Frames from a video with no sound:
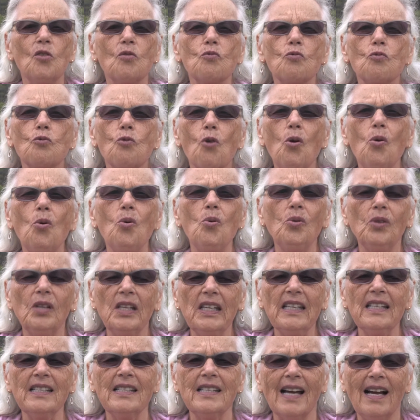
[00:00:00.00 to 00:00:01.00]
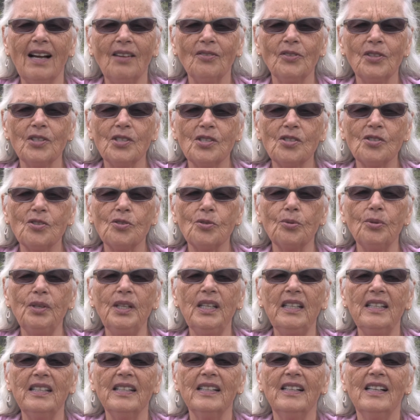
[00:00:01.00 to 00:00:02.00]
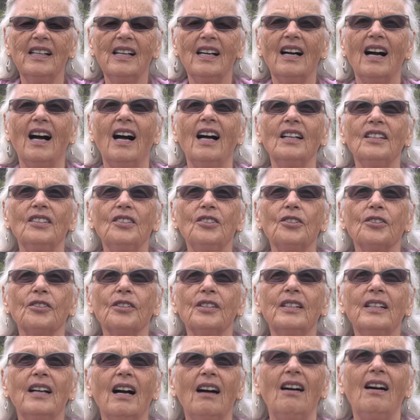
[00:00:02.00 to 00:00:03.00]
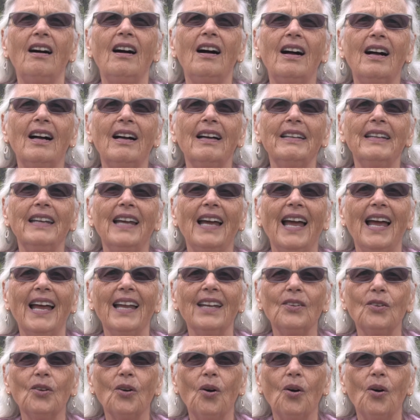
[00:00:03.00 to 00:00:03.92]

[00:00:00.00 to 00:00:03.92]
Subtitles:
rolling down the street under God and